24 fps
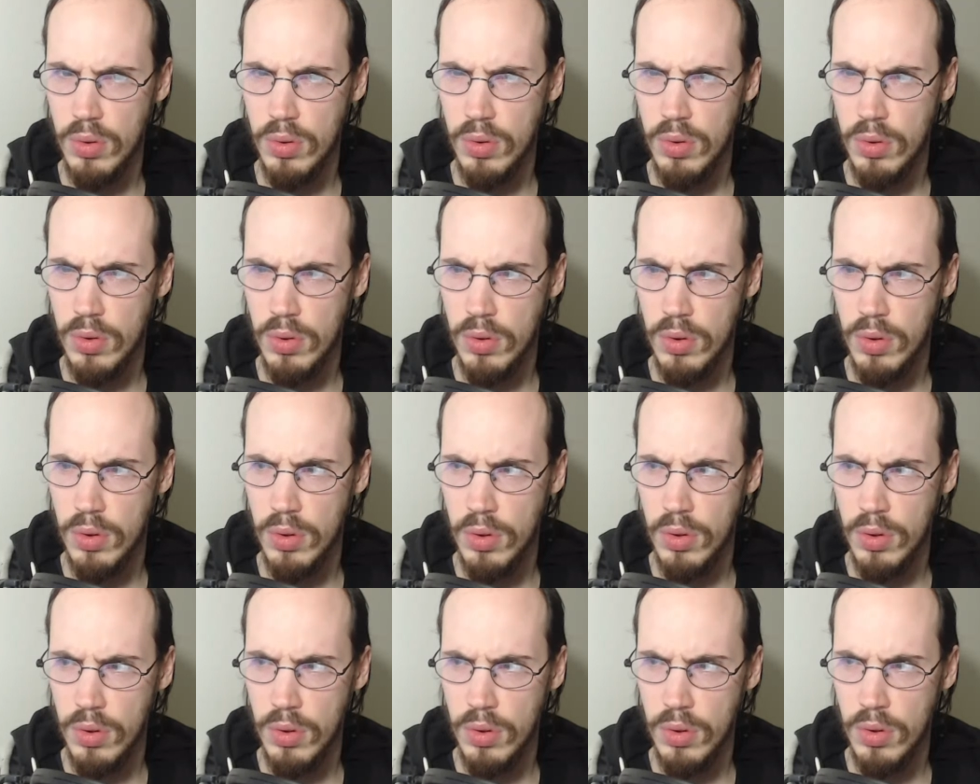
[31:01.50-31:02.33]

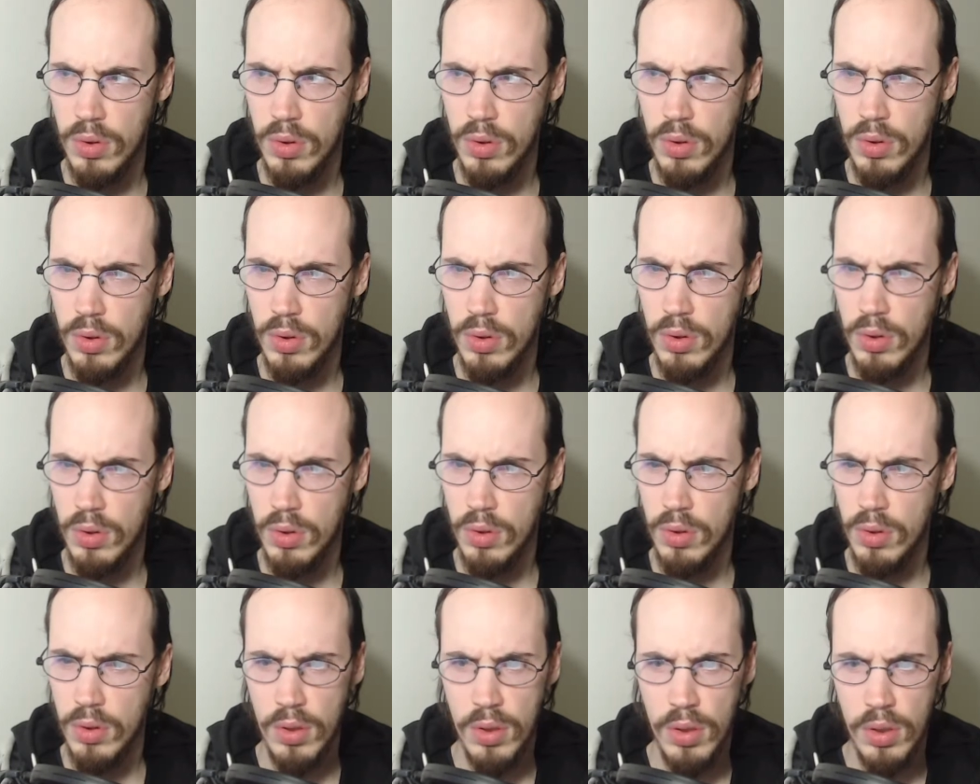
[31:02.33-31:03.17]

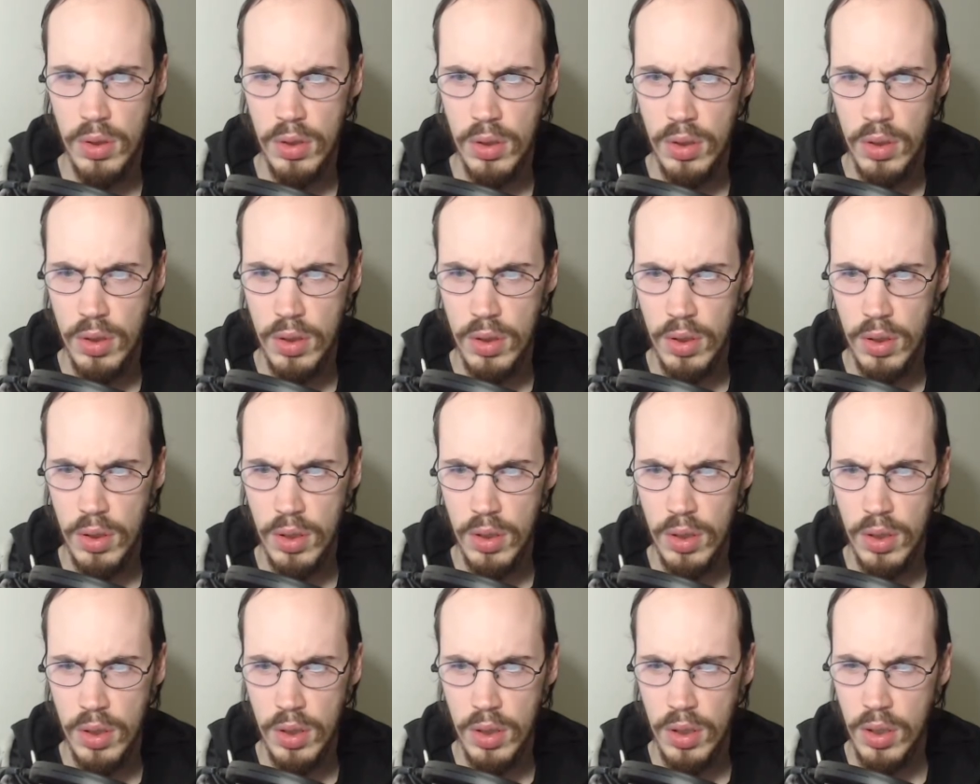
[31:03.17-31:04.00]

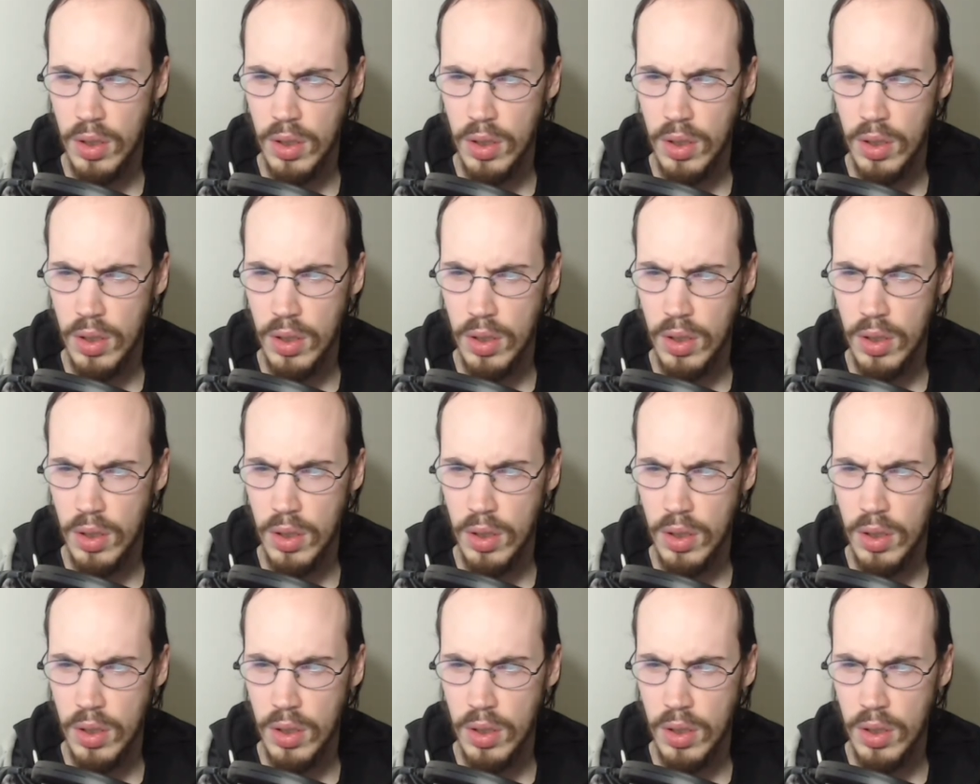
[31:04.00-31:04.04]
(no one is talking)